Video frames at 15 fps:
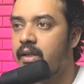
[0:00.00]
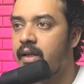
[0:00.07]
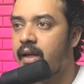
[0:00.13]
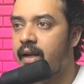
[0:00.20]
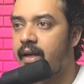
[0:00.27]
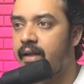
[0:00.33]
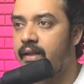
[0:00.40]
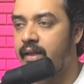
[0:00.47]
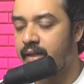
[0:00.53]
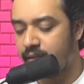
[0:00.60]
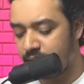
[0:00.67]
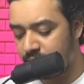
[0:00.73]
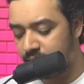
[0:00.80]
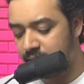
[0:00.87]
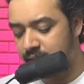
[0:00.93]
and
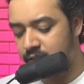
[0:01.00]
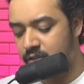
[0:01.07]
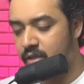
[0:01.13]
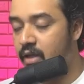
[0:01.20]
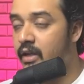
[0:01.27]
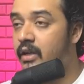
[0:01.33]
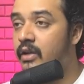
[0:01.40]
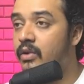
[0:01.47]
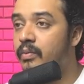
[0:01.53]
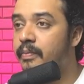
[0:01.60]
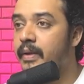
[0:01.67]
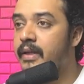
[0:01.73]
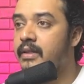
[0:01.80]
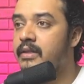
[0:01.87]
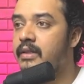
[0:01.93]
then let's try to
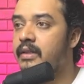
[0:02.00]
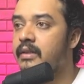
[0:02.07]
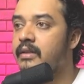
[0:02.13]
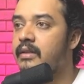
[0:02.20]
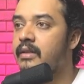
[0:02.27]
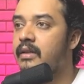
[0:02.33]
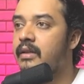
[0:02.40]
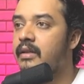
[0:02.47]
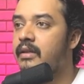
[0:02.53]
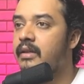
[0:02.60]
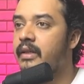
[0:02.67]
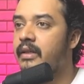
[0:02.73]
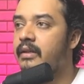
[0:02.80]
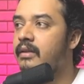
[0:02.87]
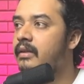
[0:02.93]
paste the
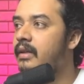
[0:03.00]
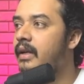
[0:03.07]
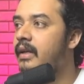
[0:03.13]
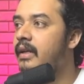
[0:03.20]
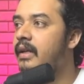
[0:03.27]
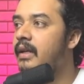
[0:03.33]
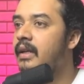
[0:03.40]
thing, right?